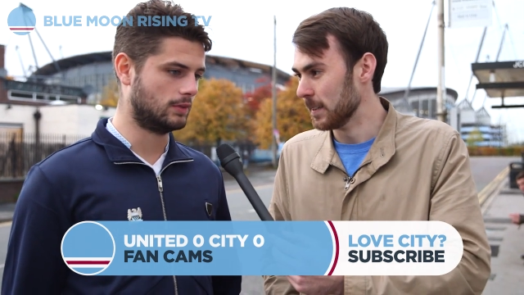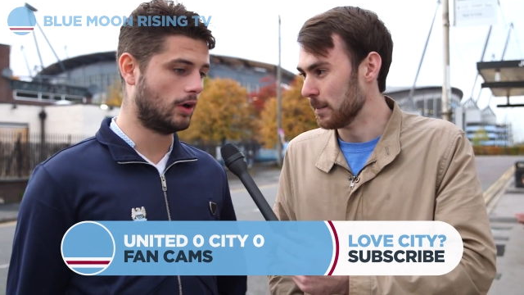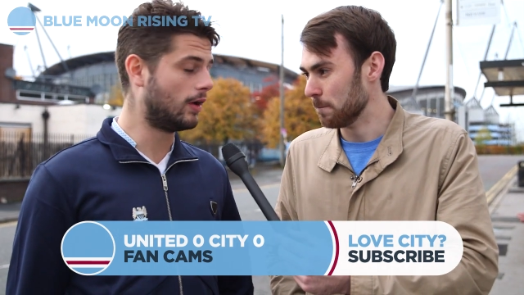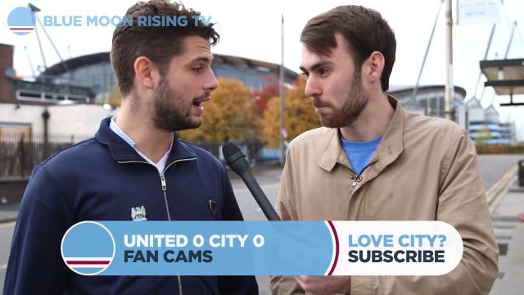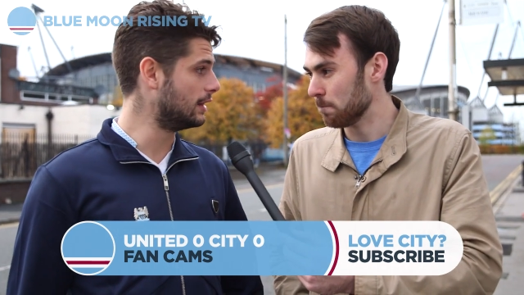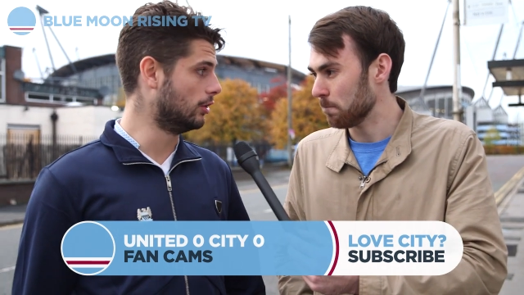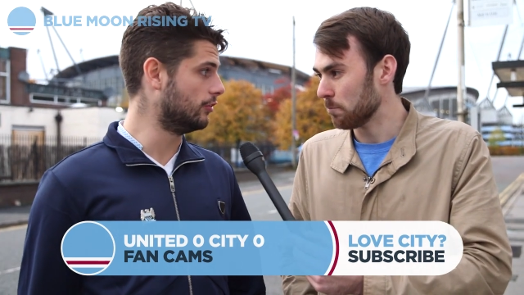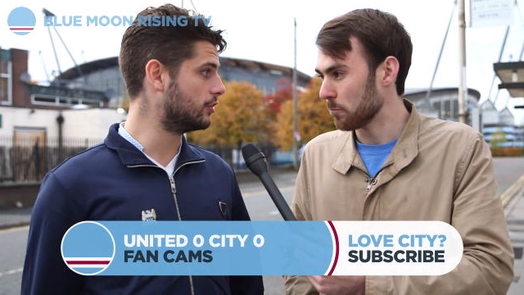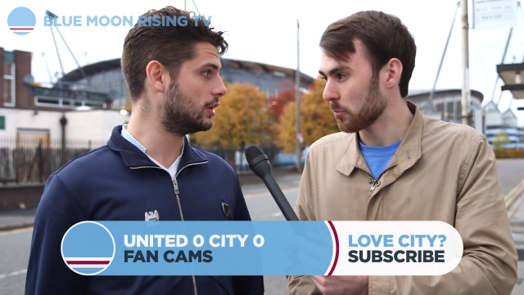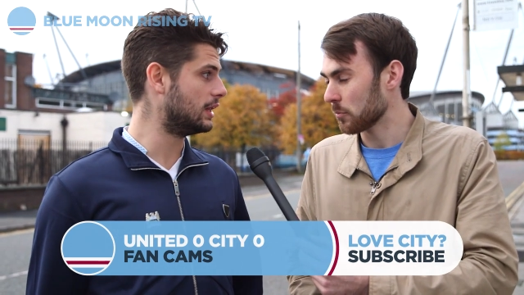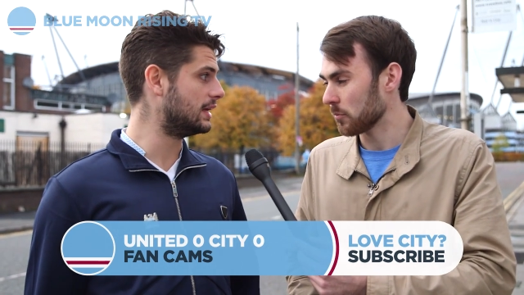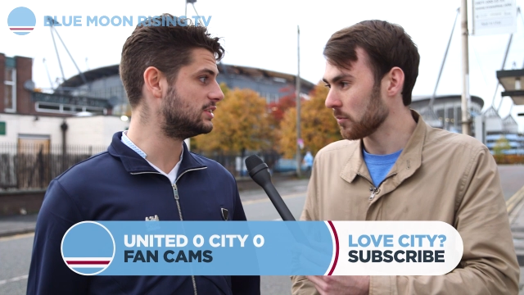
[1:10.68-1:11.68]
Speaker 1: Oh, I love
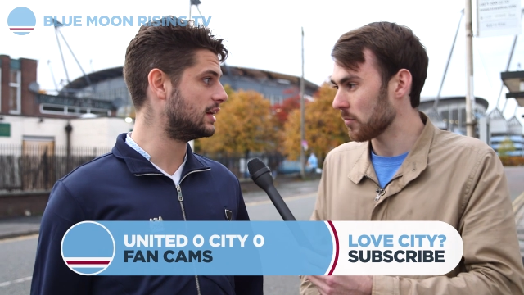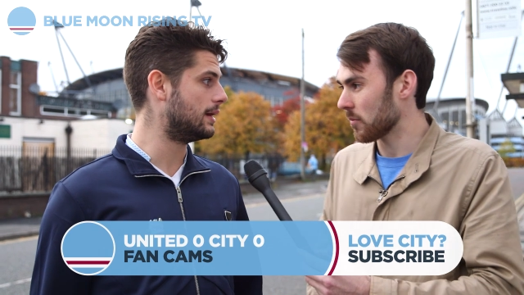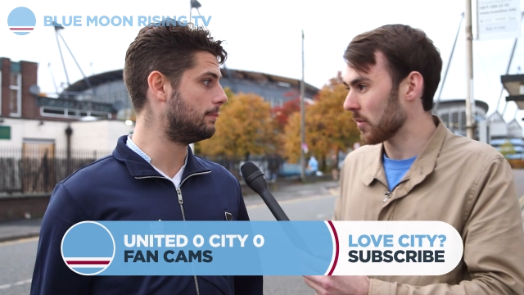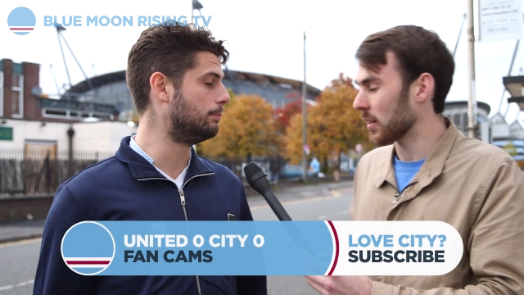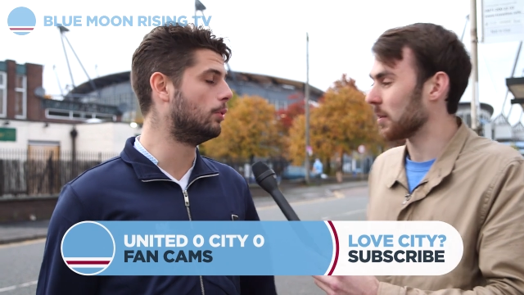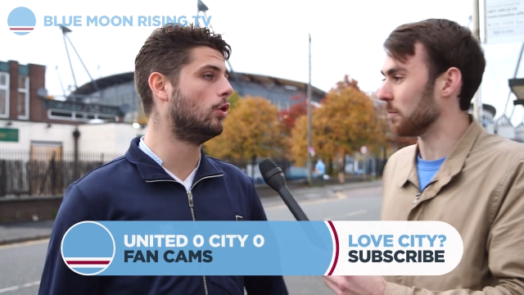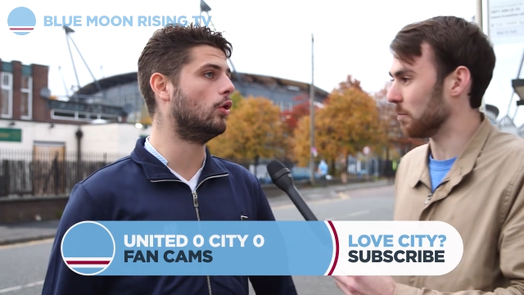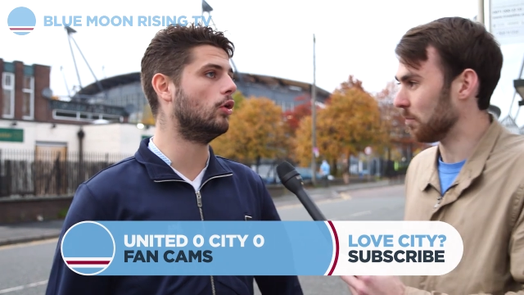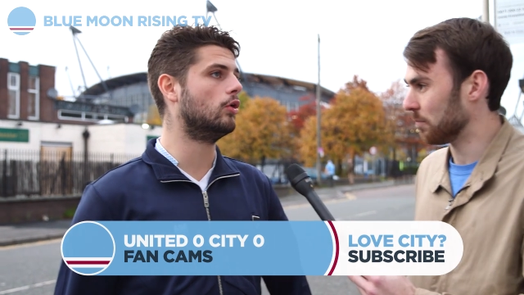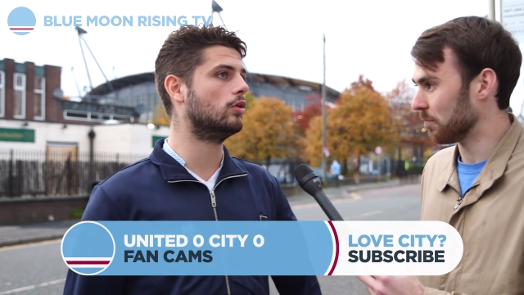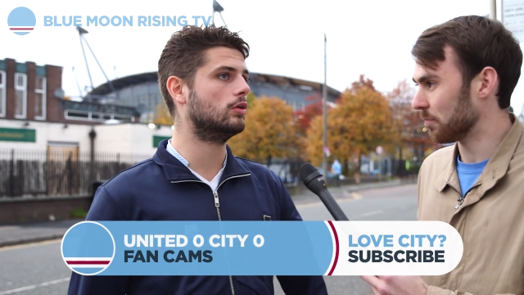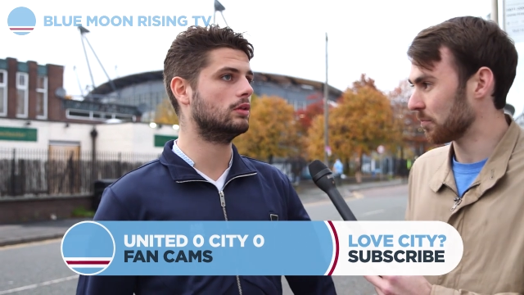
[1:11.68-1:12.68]
Kelechi,
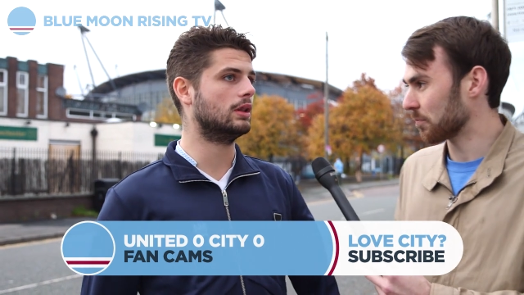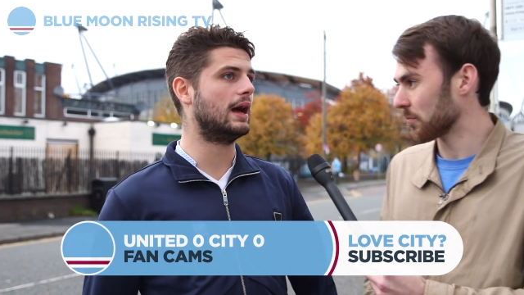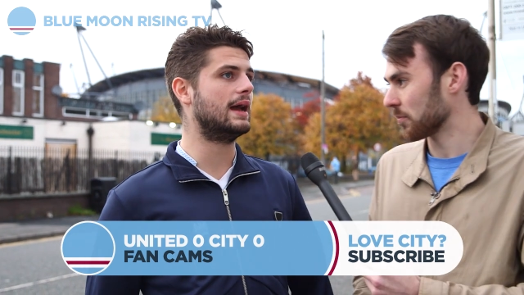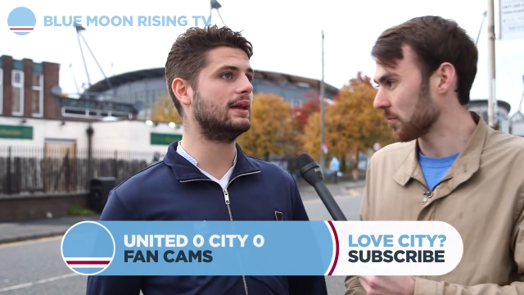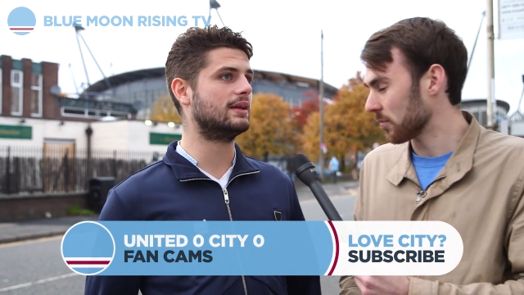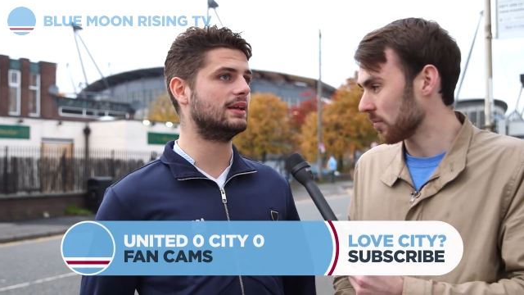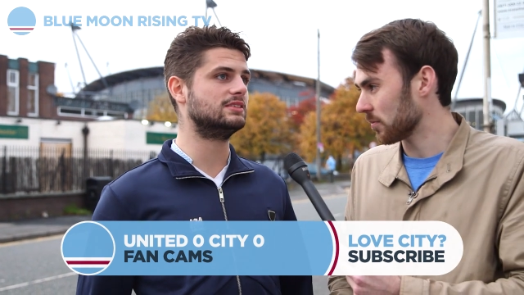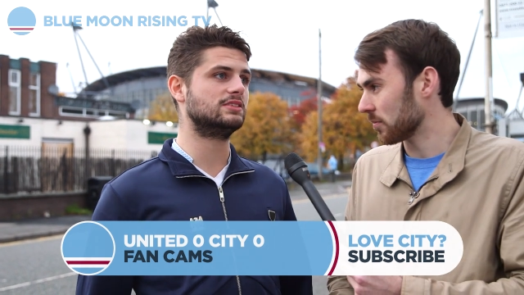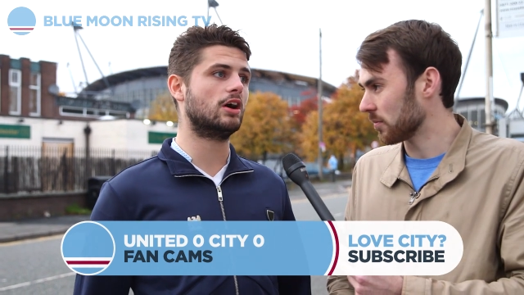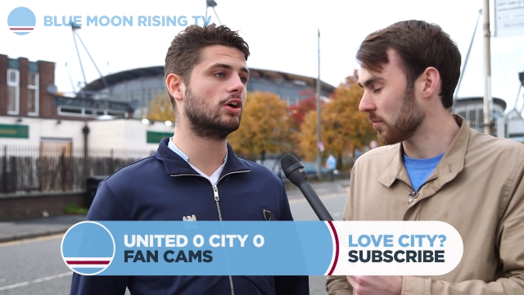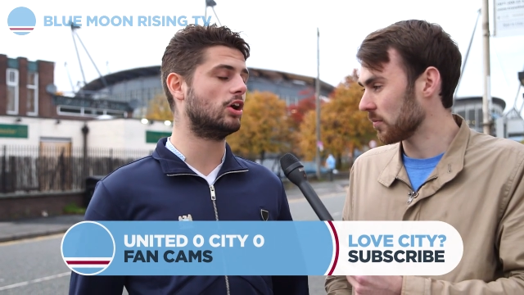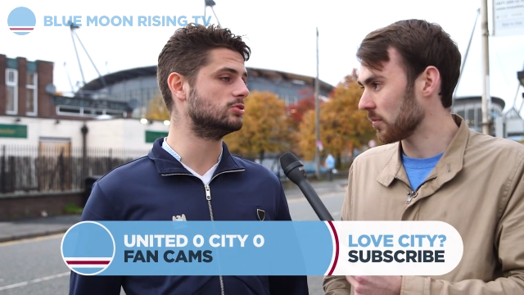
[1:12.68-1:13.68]
but like he's
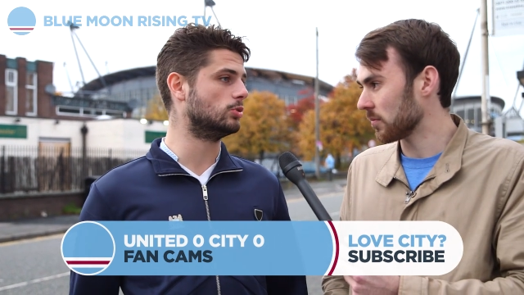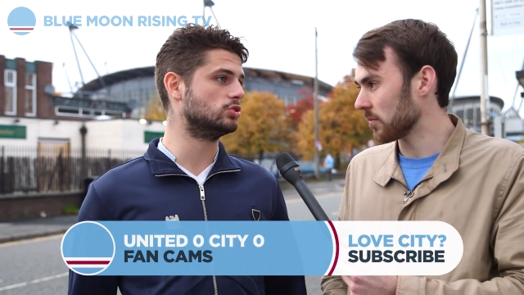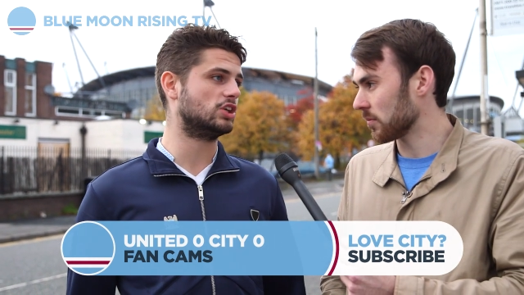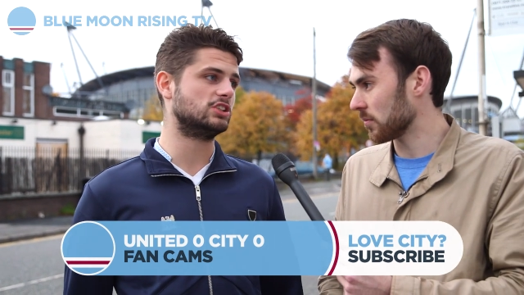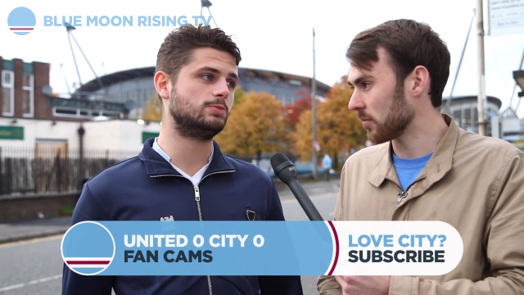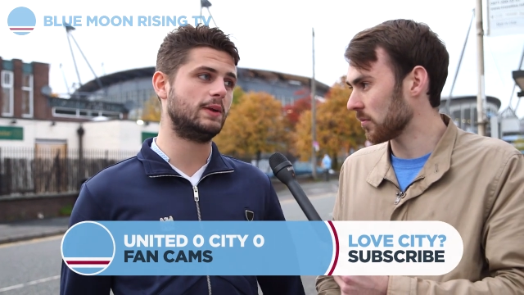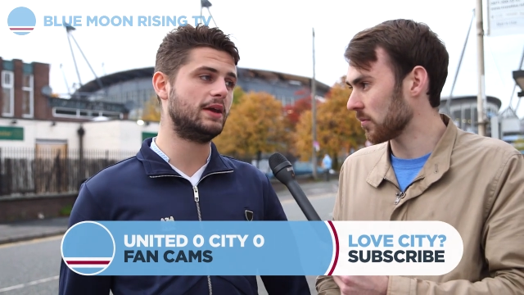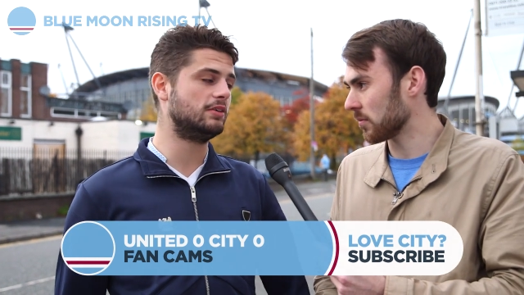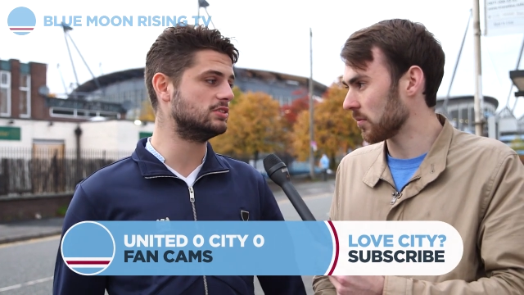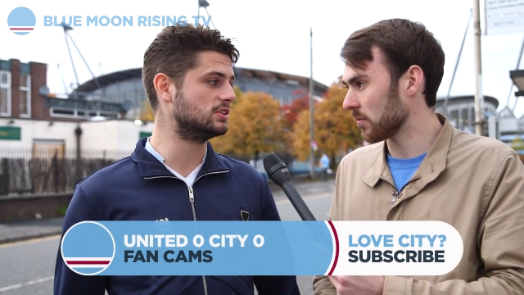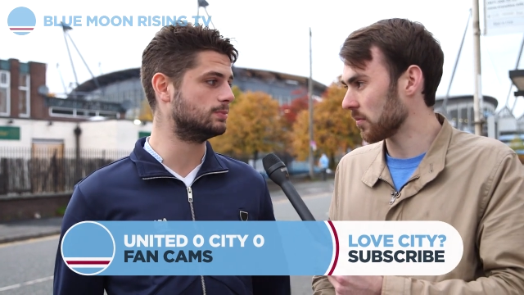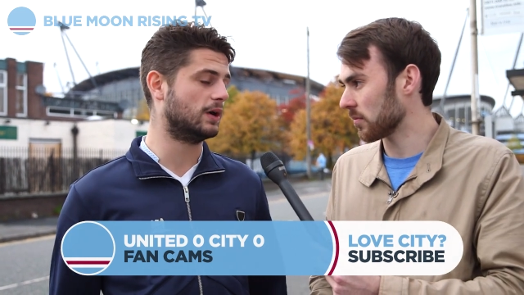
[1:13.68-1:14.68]
not got as much
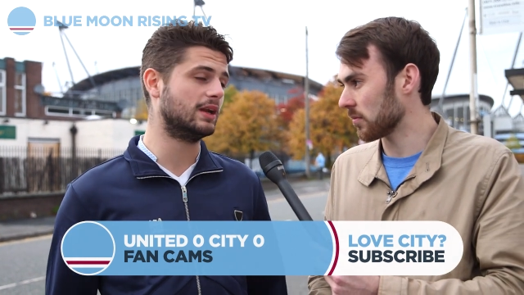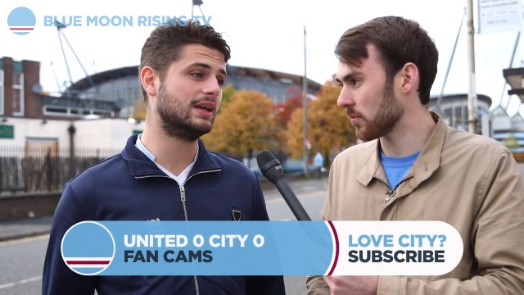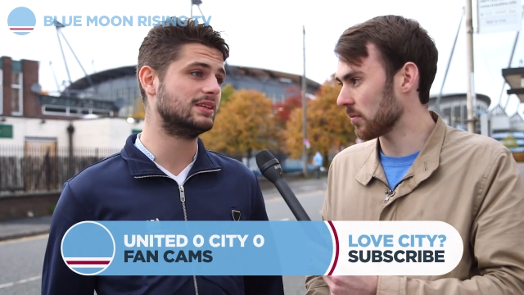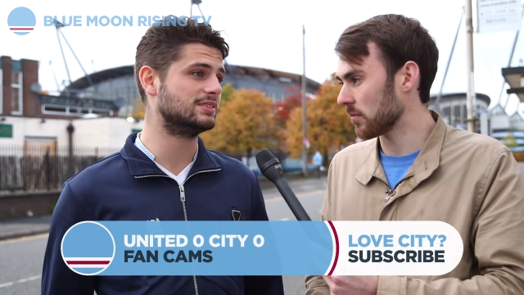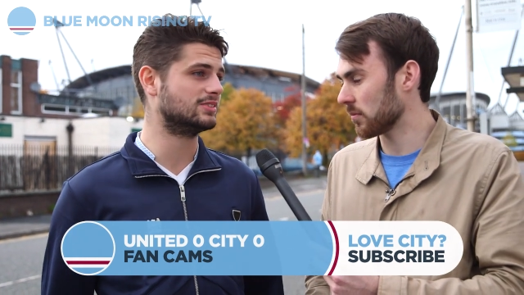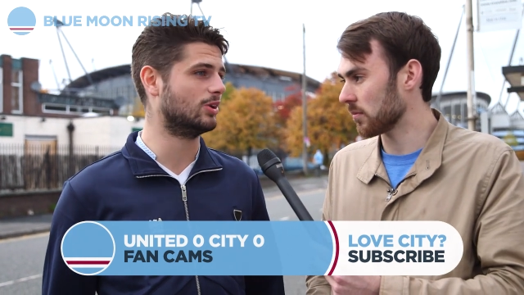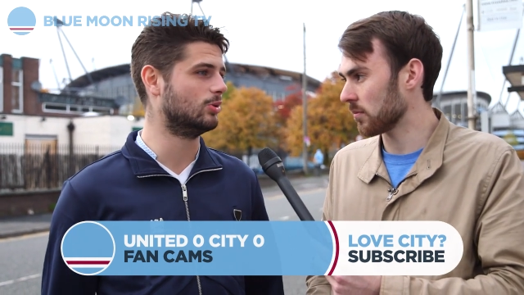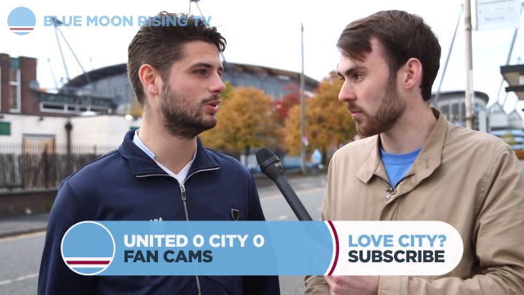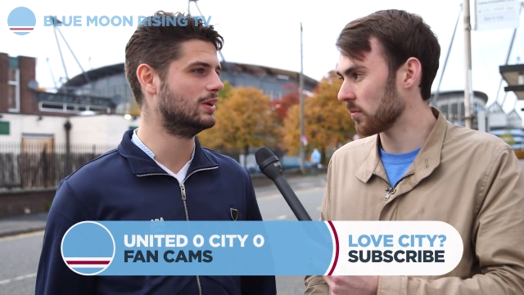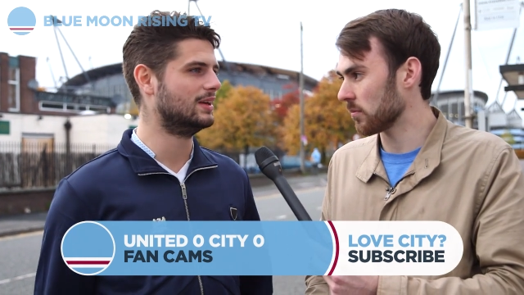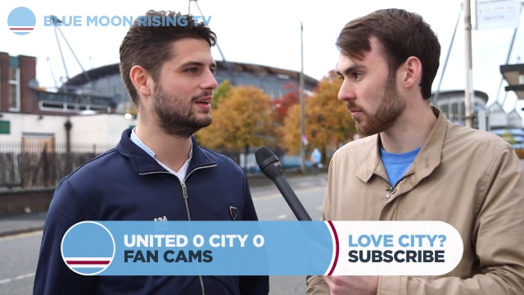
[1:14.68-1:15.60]
experience as Bony, so